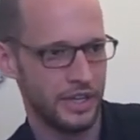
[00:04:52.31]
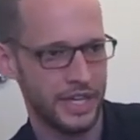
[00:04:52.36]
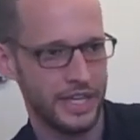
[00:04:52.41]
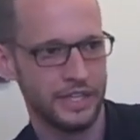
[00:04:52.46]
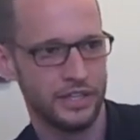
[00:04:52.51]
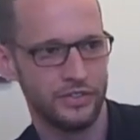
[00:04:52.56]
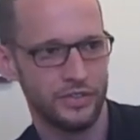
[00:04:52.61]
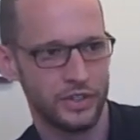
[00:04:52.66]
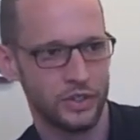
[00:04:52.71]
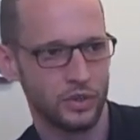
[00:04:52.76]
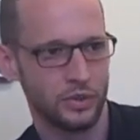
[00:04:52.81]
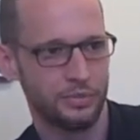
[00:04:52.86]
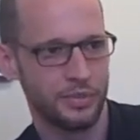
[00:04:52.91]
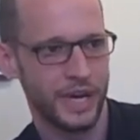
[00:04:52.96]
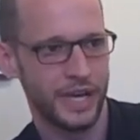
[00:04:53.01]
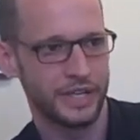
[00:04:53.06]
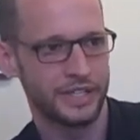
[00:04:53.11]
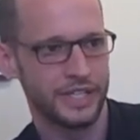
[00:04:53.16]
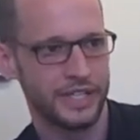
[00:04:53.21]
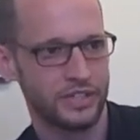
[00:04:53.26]
individual
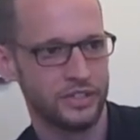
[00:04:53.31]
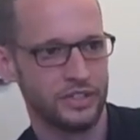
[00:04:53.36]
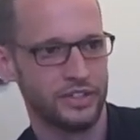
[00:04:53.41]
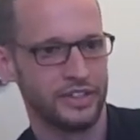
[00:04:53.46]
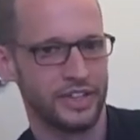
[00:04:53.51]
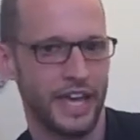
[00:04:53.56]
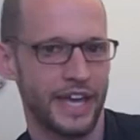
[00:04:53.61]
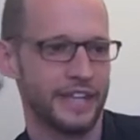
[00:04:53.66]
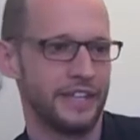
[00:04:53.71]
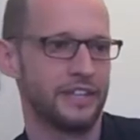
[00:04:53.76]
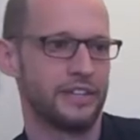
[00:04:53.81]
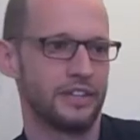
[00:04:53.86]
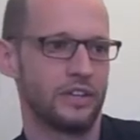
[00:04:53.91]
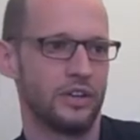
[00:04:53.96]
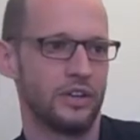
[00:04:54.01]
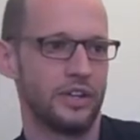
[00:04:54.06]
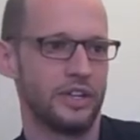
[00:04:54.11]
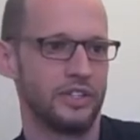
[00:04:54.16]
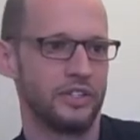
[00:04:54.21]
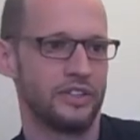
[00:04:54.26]
practitioners and as a
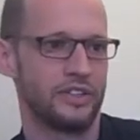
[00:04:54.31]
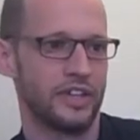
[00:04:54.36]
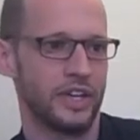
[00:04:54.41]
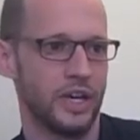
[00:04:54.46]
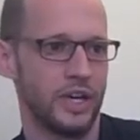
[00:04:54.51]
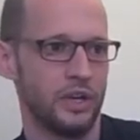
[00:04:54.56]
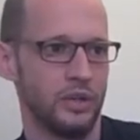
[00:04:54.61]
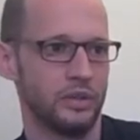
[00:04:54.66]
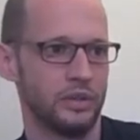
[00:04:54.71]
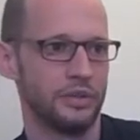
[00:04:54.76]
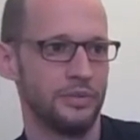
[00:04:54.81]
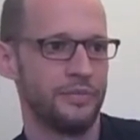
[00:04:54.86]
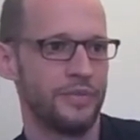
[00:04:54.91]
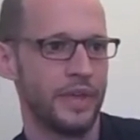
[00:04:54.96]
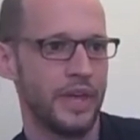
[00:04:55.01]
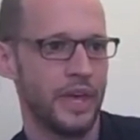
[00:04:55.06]
college as a whole